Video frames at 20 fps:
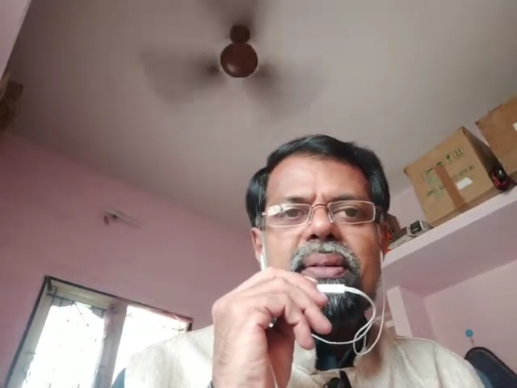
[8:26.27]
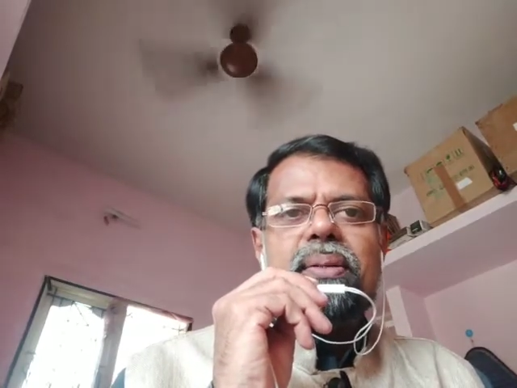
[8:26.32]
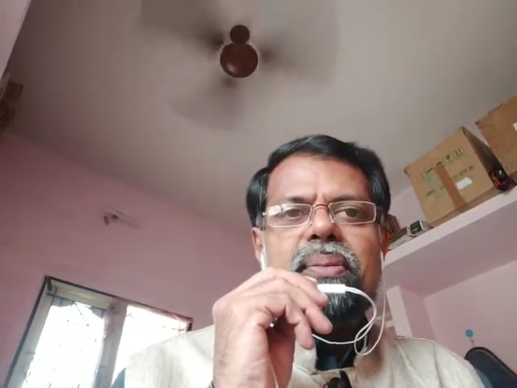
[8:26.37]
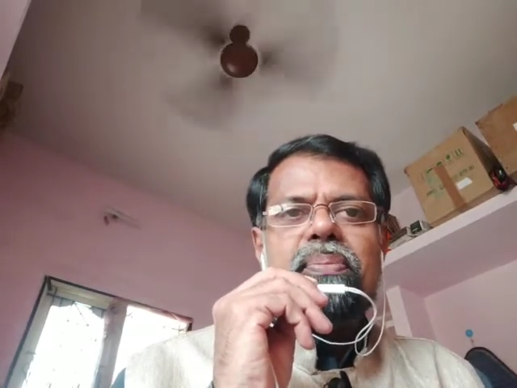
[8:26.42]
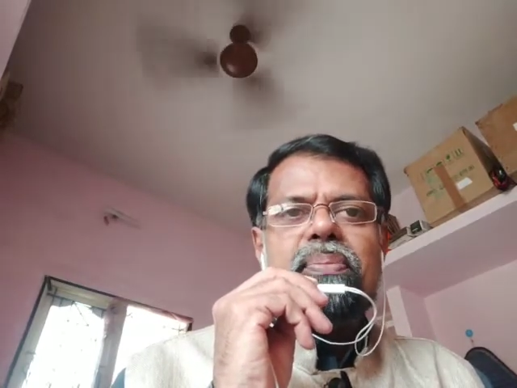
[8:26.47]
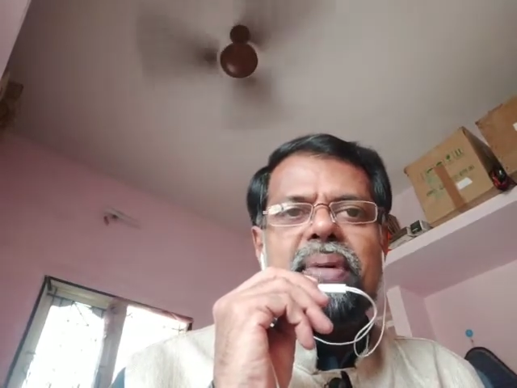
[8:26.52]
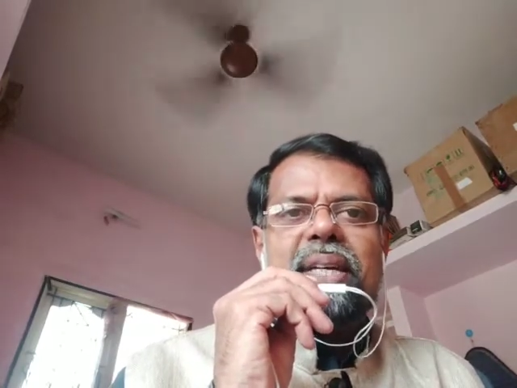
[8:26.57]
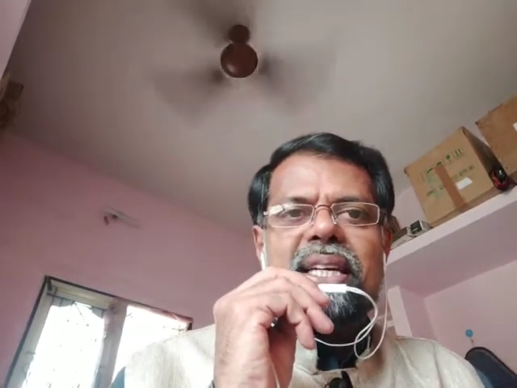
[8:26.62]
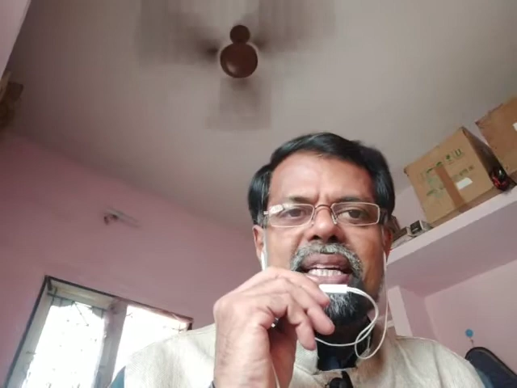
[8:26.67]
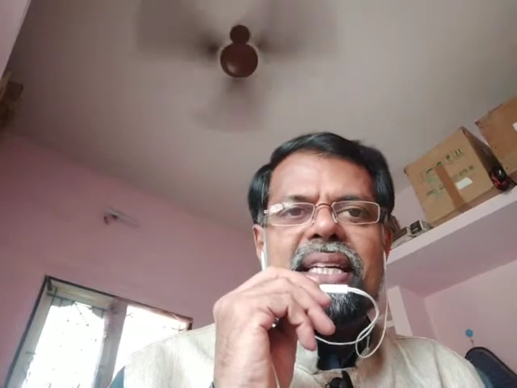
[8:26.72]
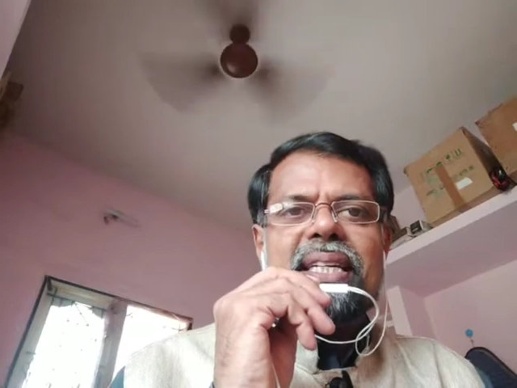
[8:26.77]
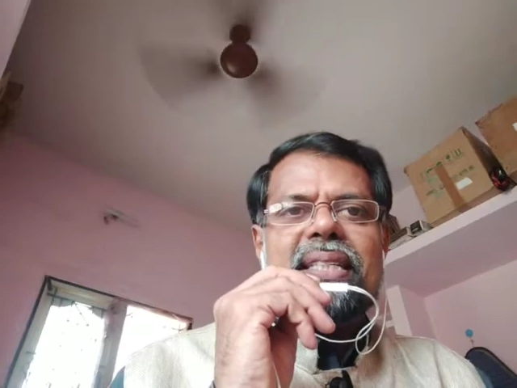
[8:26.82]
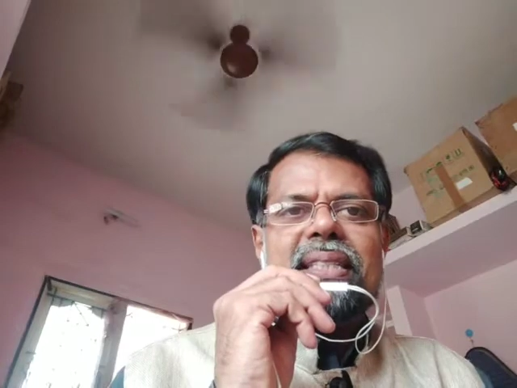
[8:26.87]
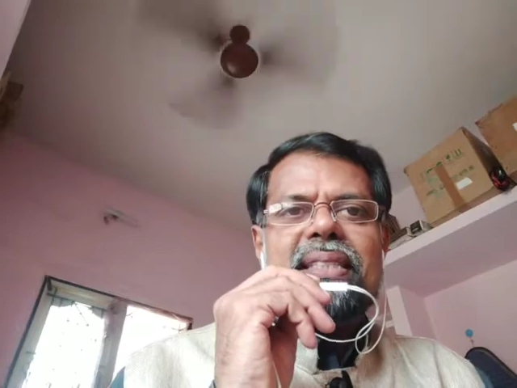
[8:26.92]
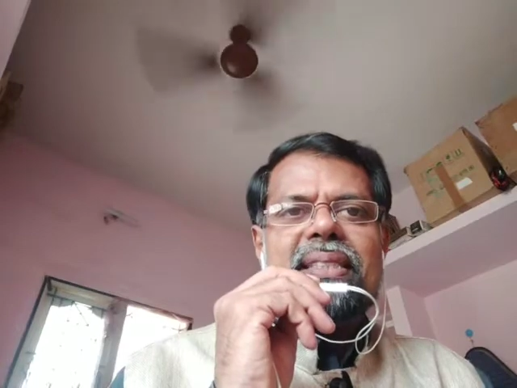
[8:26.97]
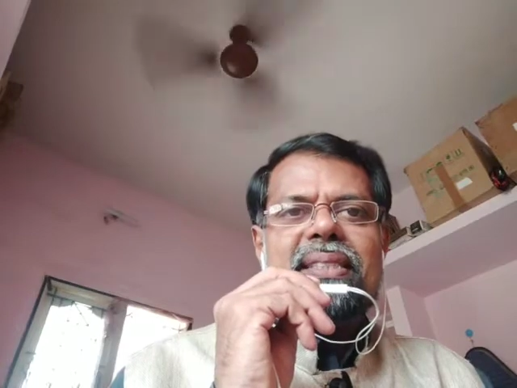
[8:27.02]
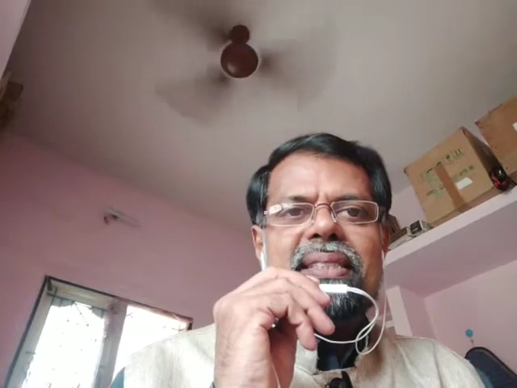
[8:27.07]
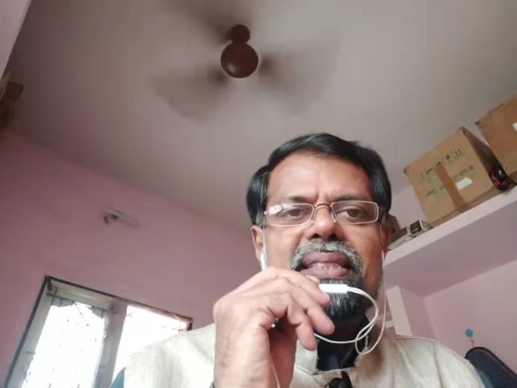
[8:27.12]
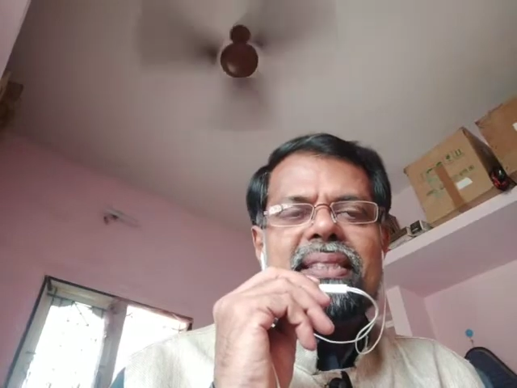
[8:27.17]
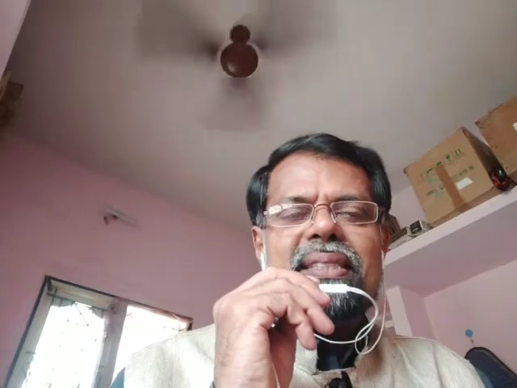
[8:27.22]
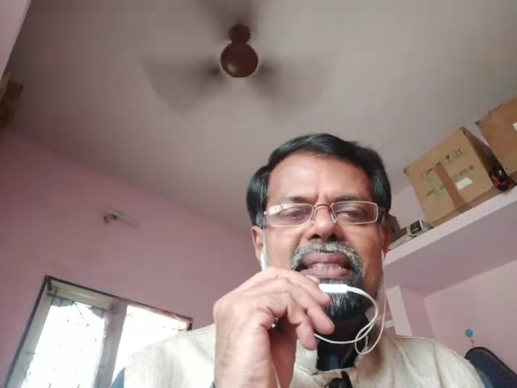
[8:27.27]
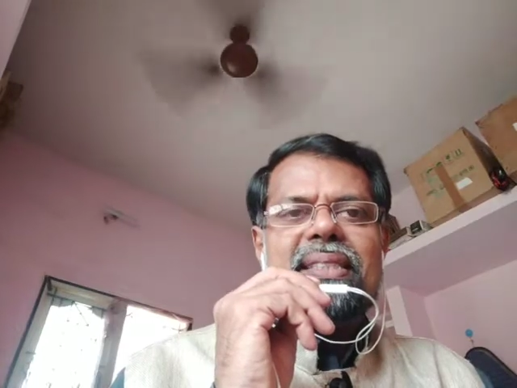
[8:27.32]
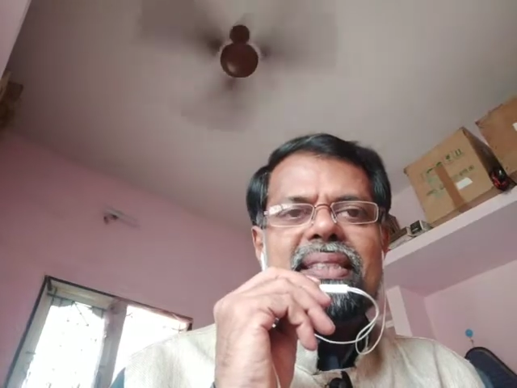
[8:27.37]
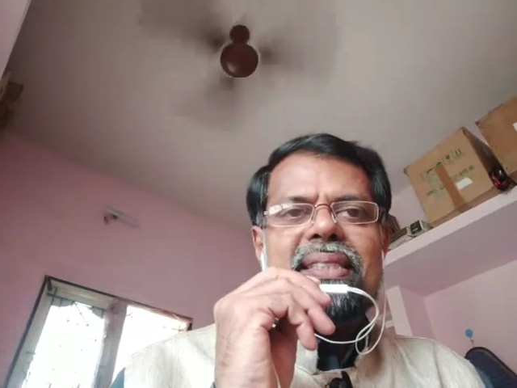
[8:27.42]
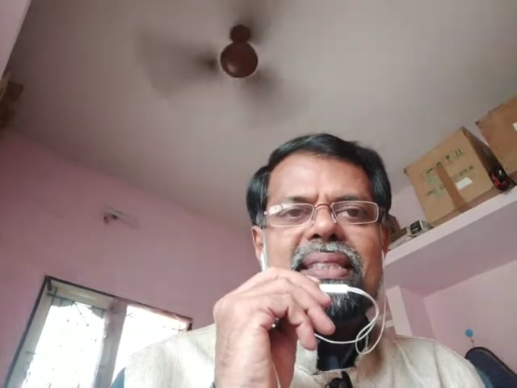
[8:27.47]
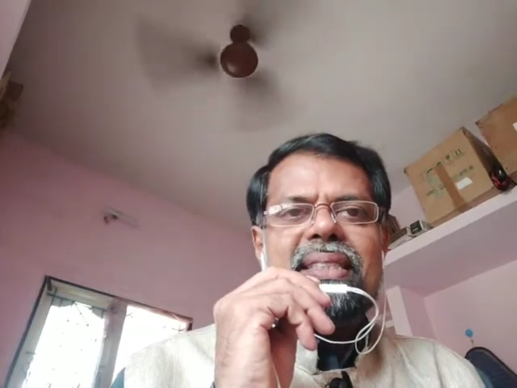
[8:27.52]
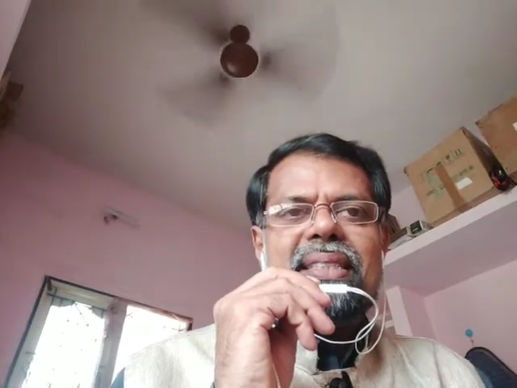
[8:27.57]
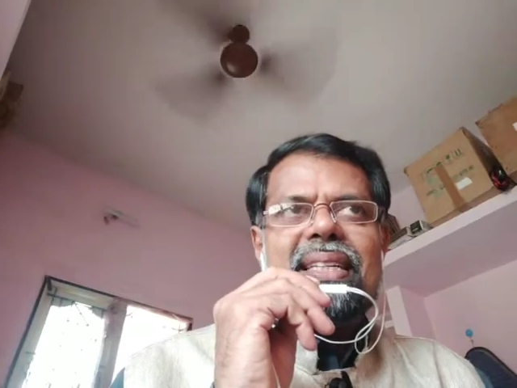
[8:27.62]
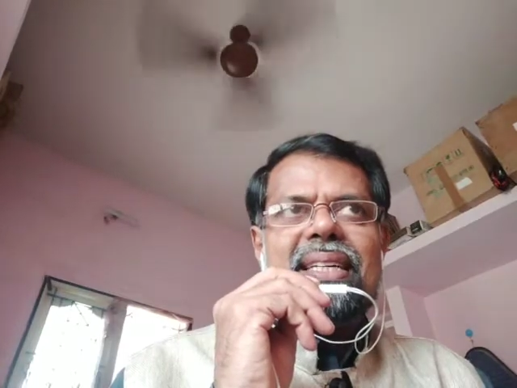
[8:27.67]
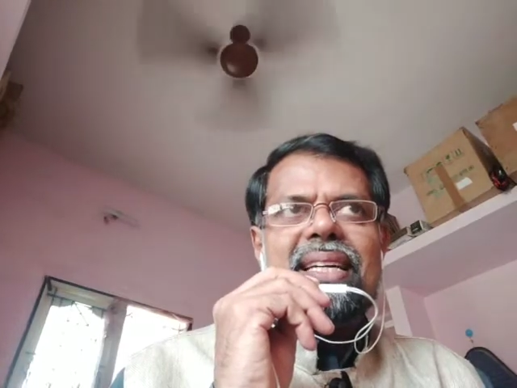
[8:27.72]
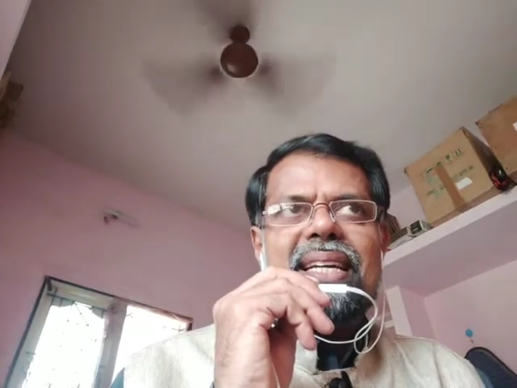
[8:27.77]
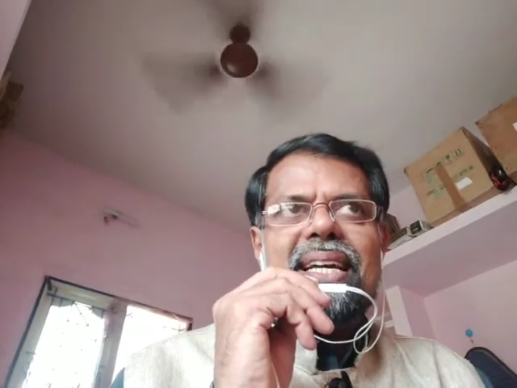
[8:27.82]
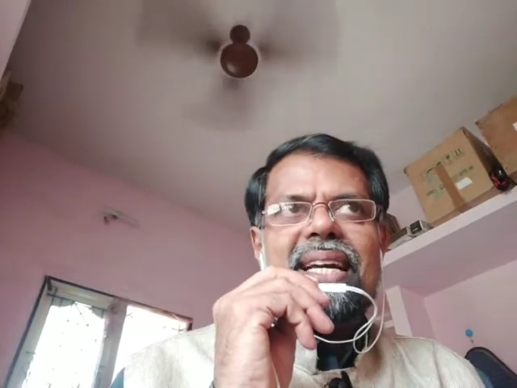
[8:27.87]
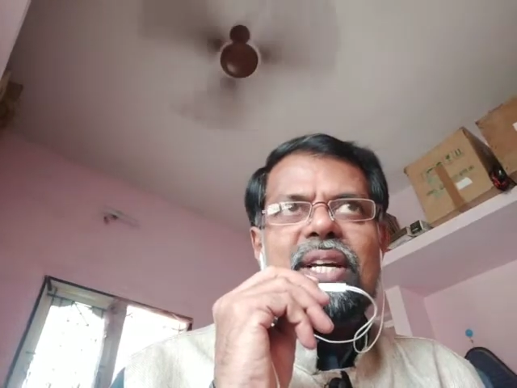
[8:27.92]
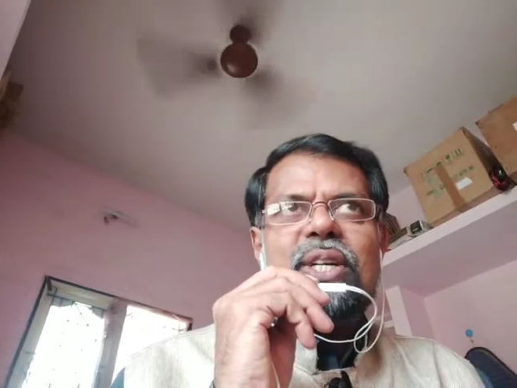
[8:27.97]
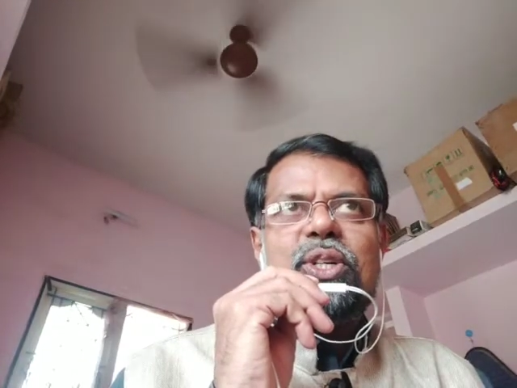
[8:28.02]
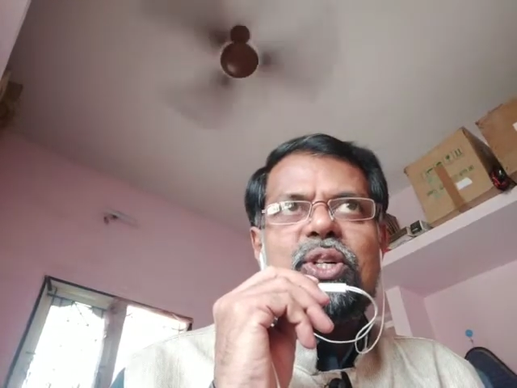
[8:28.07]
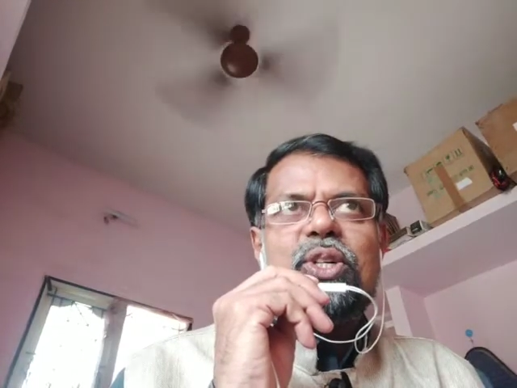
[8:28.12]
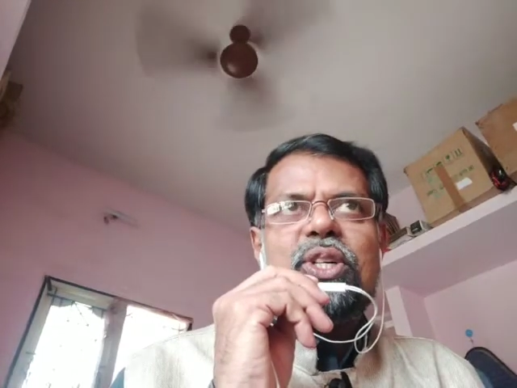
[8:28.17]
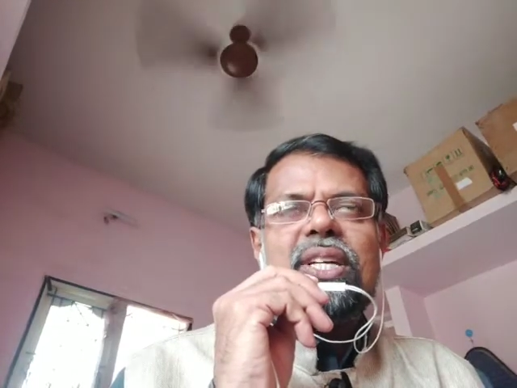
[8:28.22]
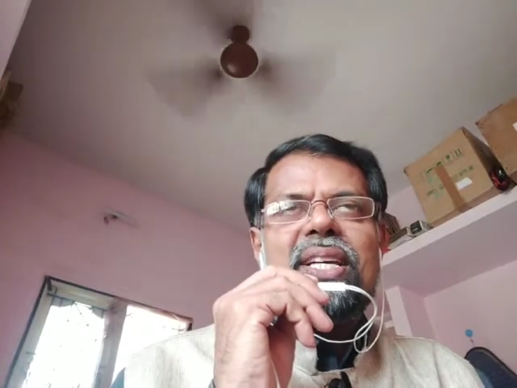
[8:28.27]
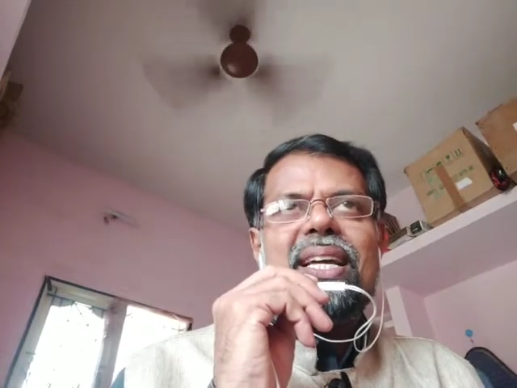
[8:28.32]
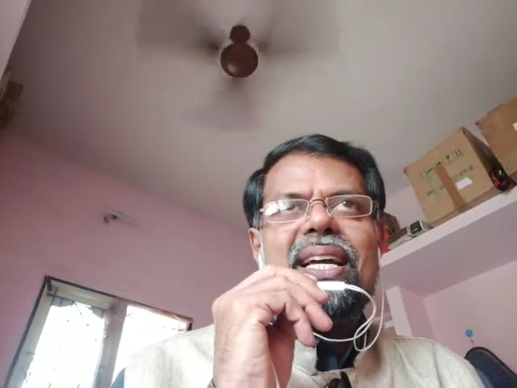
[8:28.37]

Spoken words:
Because she